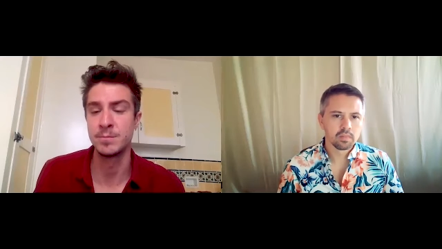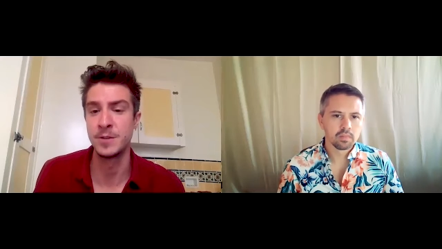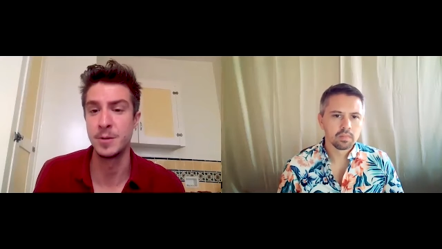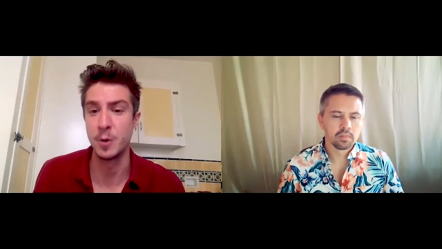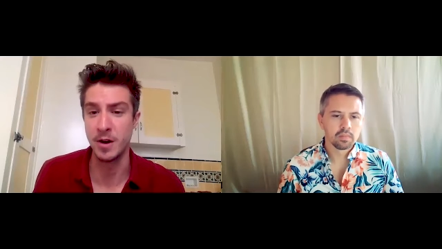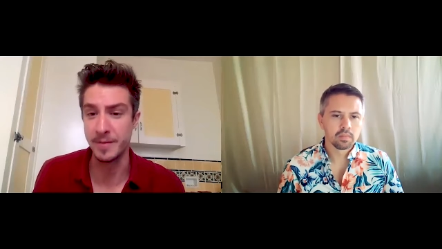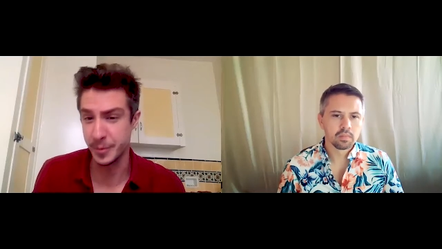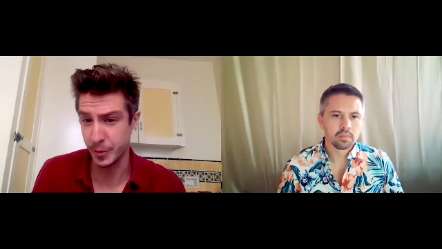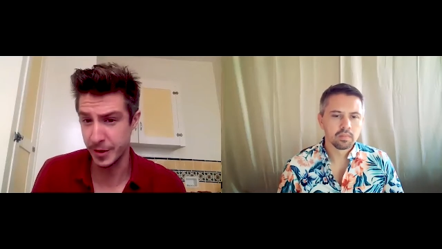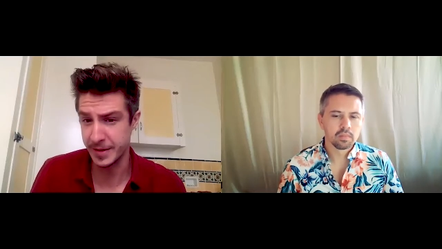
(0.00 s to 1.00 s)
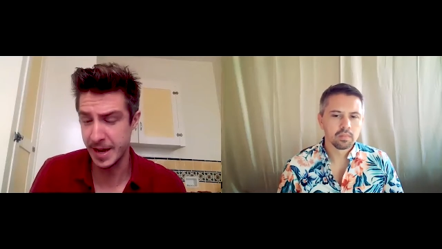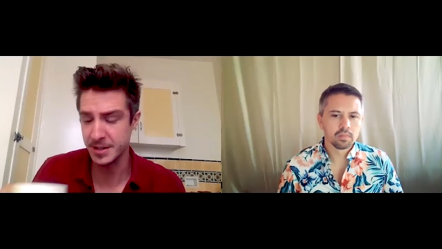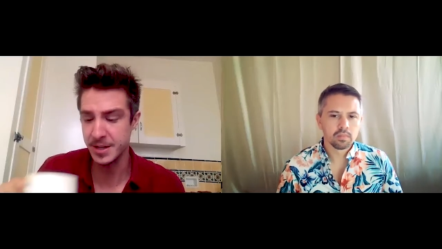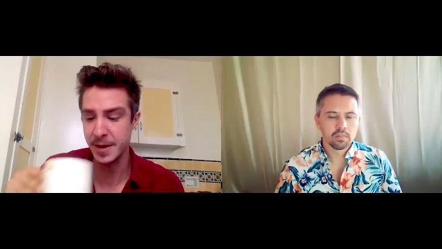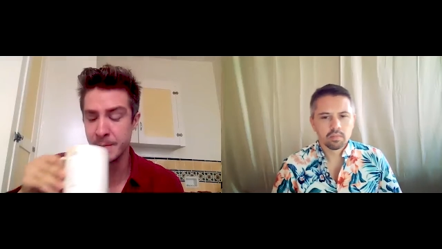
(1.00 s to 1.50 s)
Speaker 1: feel more comfortable with now.
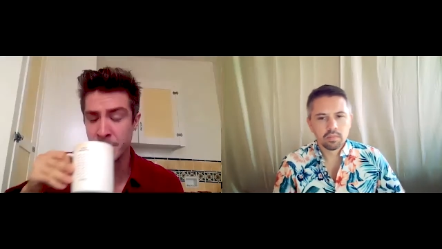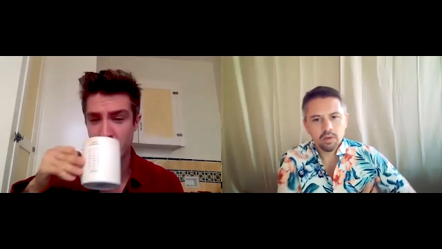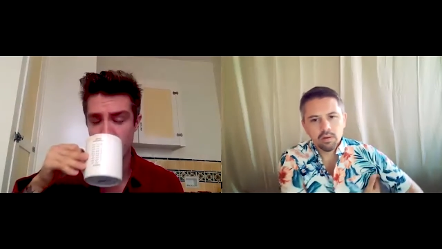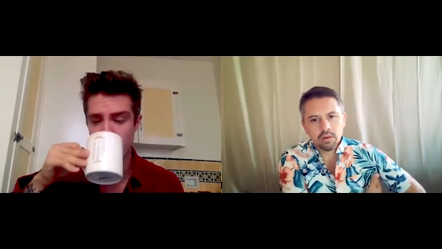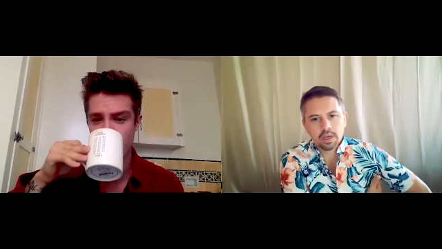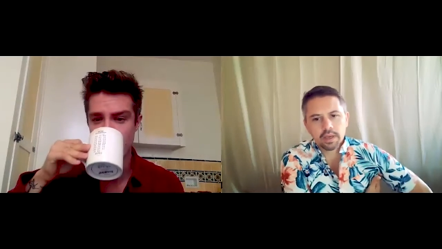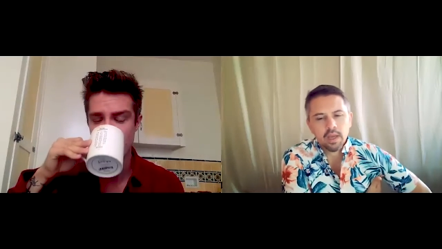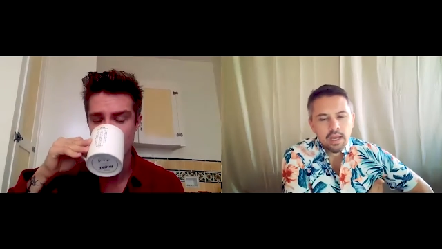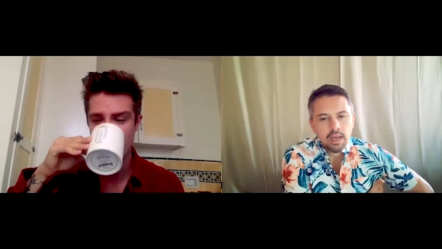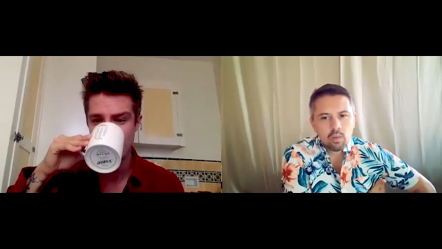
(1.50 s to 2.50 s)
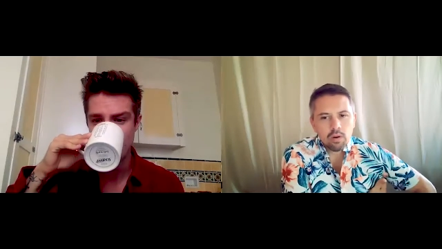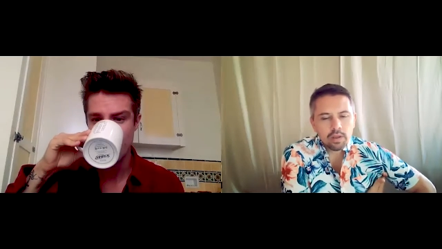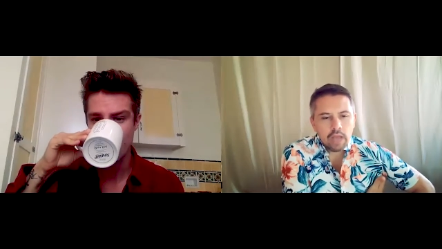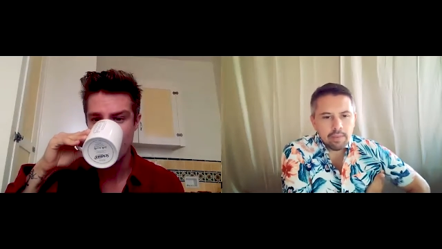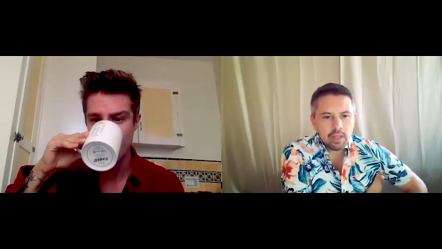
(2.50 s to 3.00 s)
So okay,
Speaker 2: well,
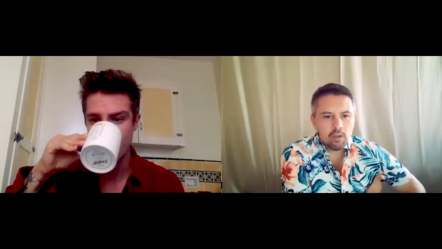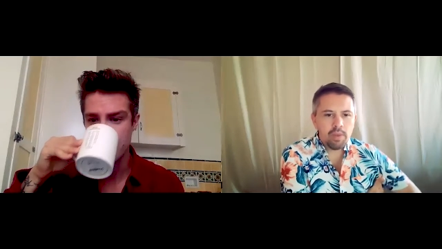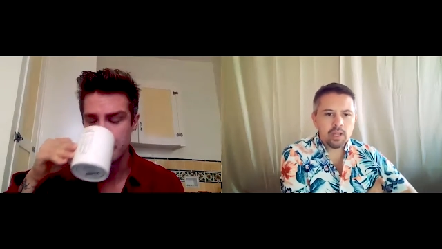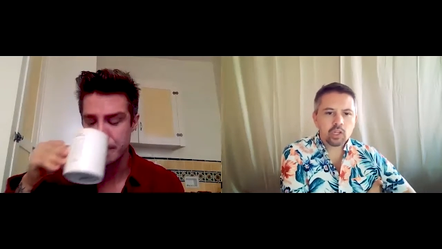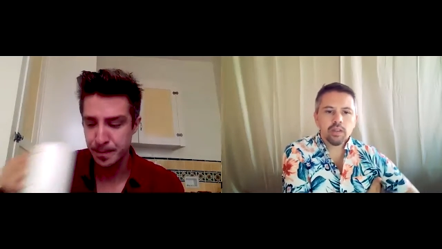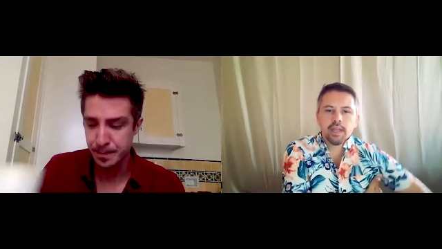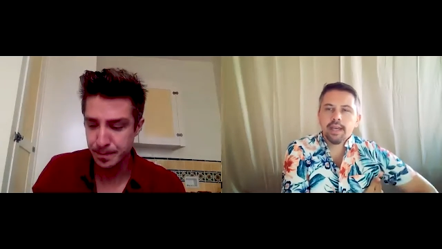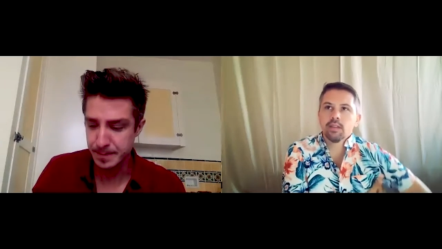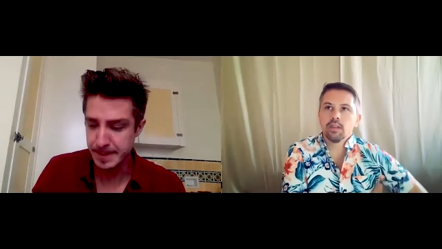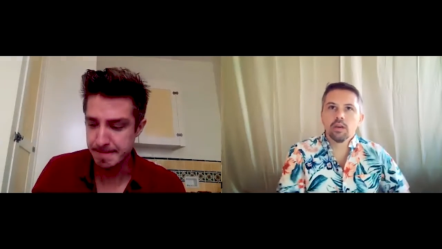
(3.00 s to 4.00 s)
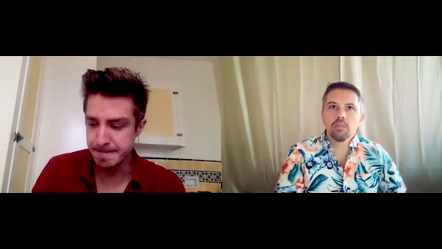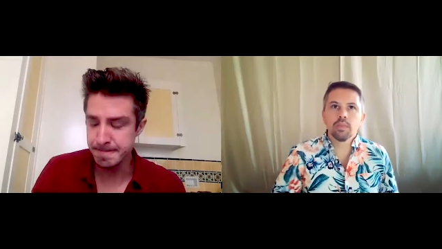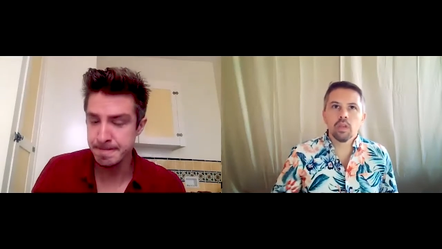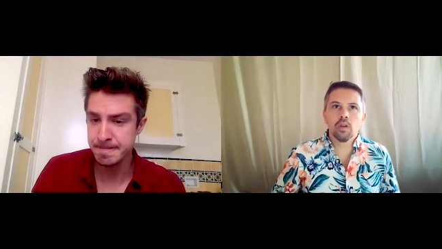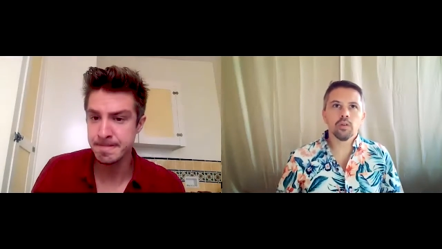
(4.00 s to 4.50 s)
I mean, you mentioned there that
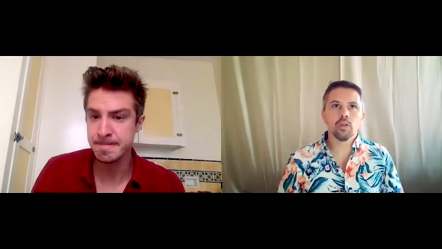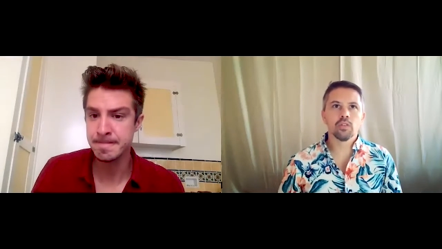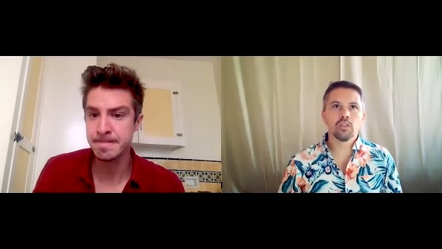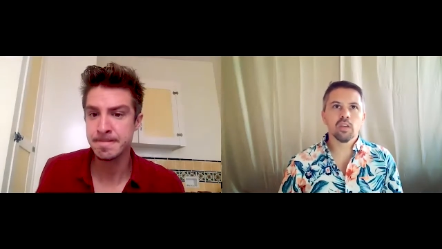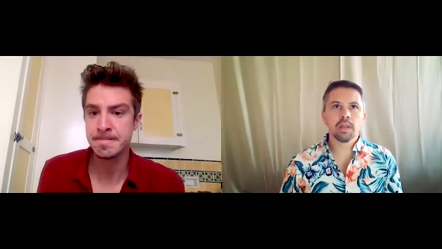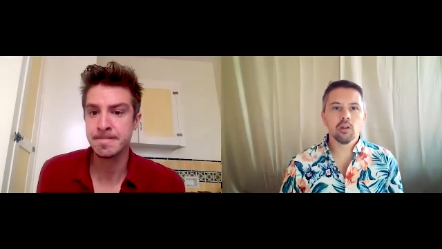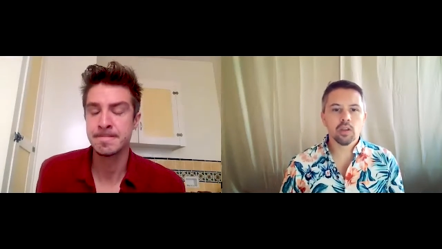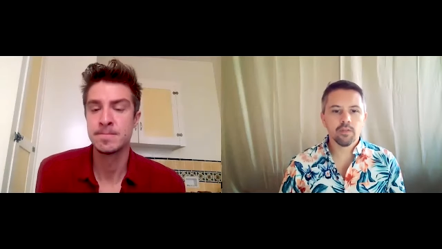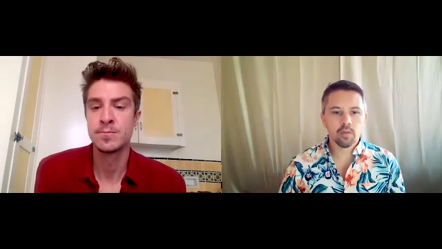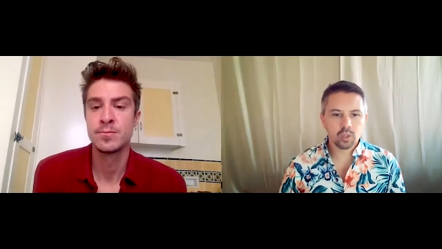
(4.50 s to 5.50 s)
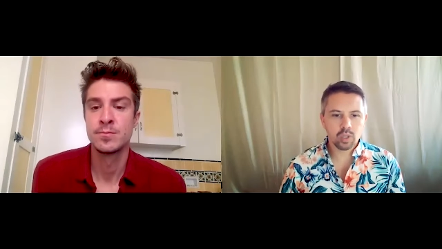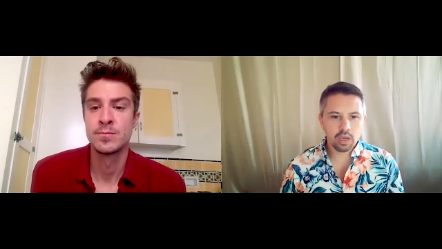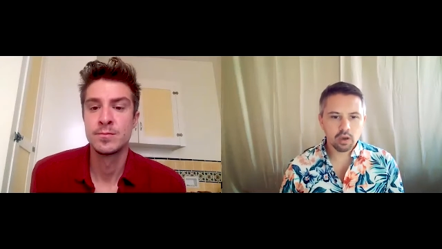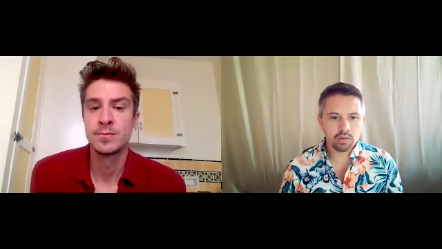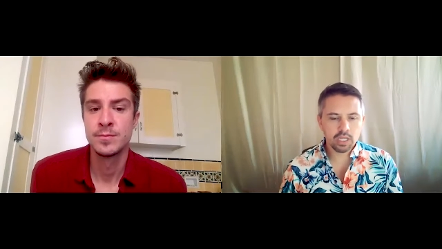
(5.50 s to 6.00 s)
you're typically looking for
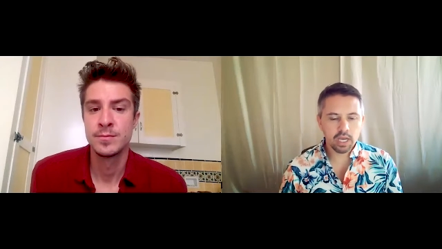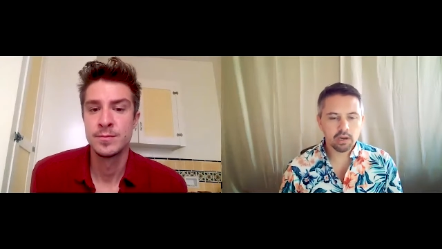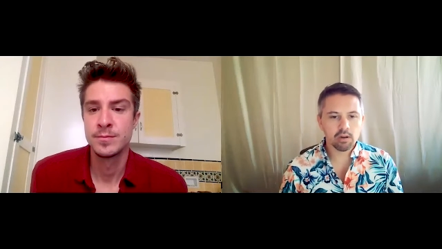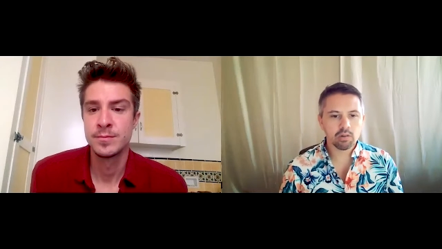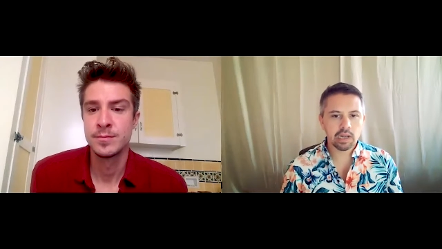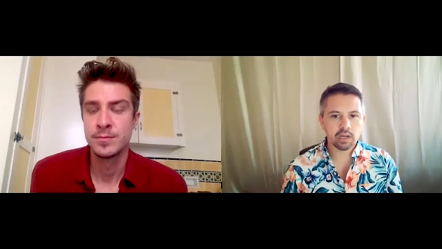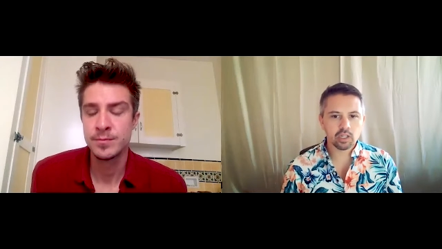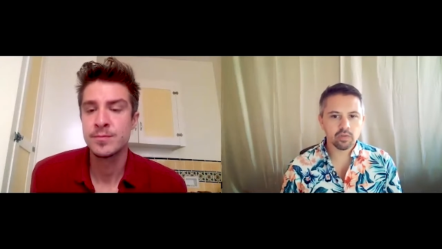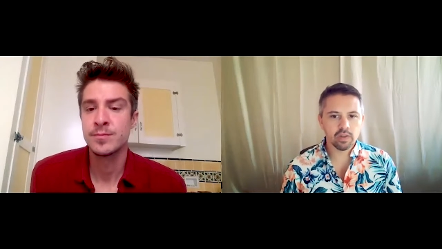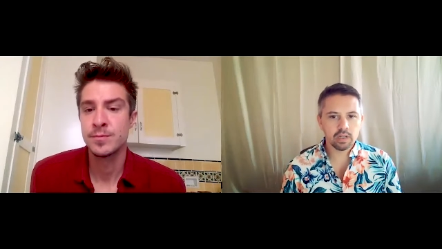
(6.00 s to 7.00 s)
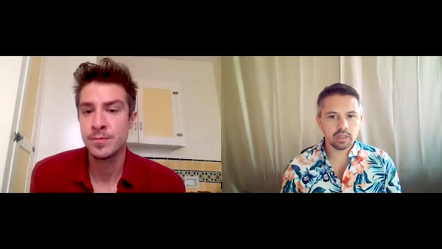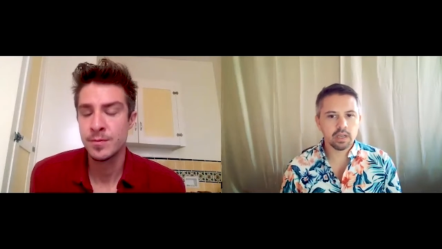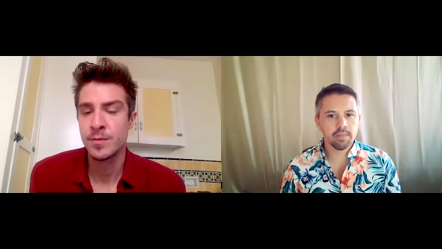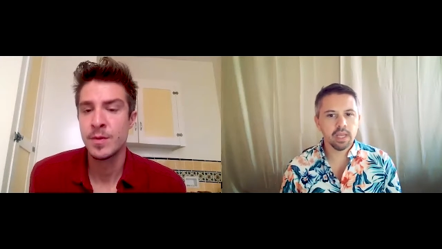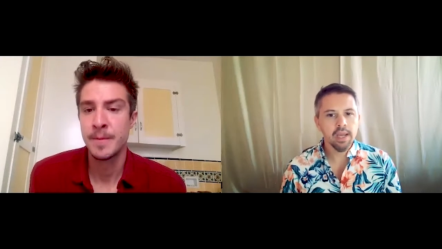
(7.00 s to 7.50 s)
boutique hotels, larger villas.
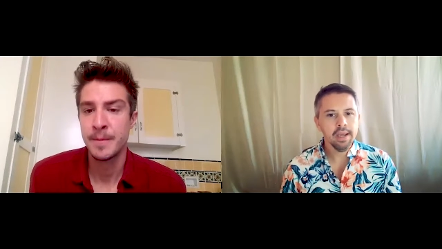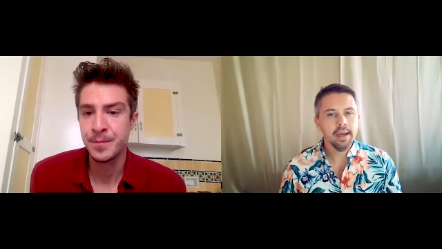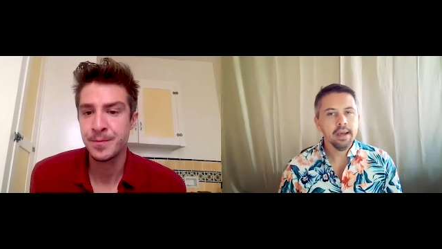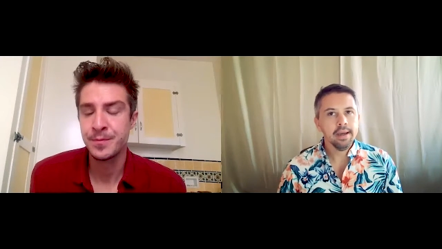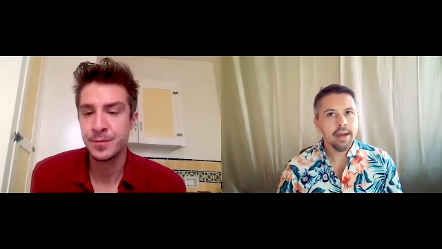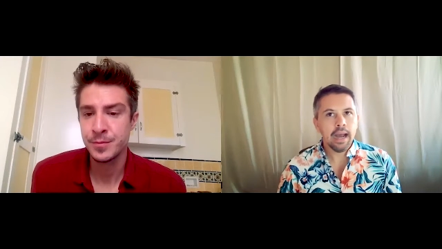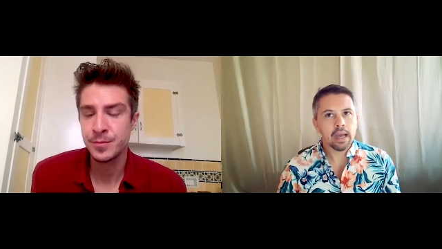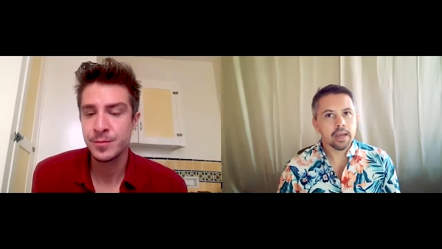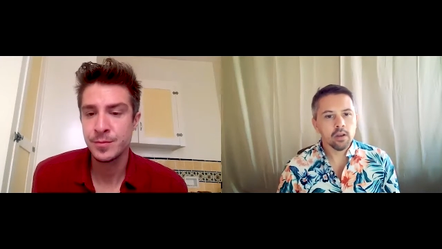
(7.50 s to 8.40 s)
I mean, I know